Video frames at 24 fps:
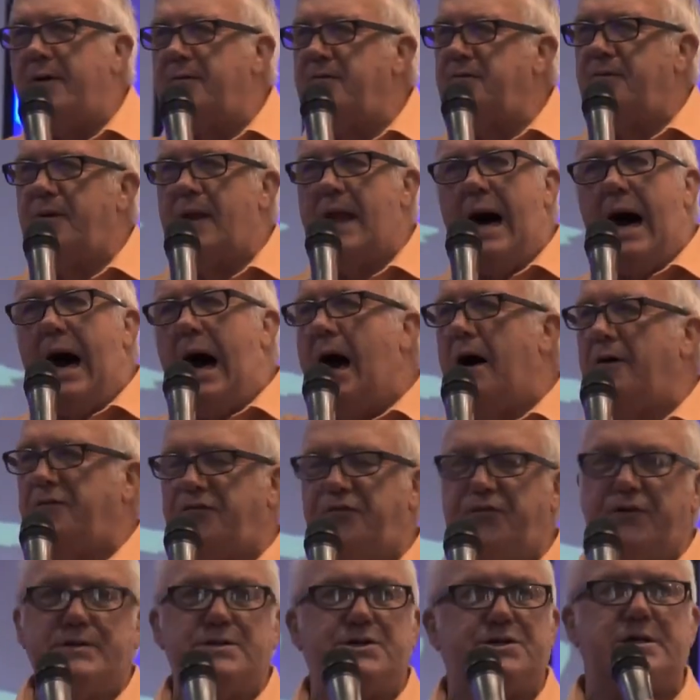of
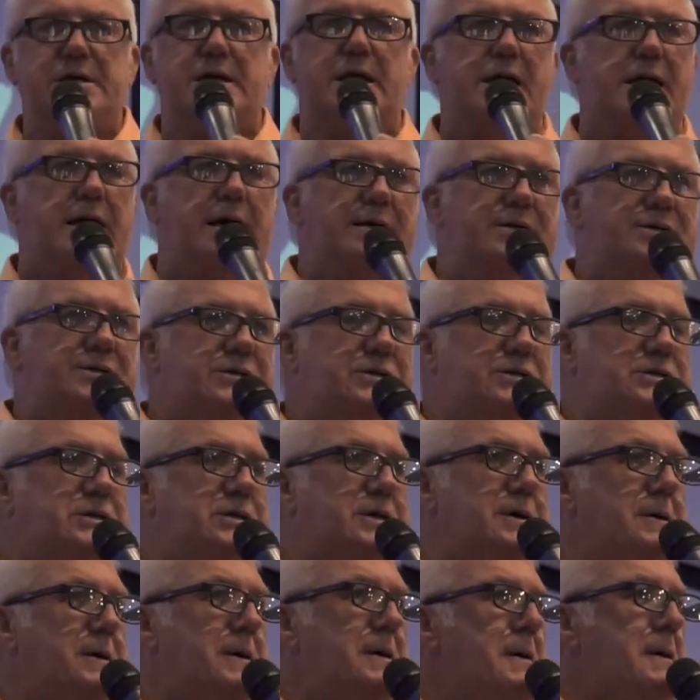life is in us.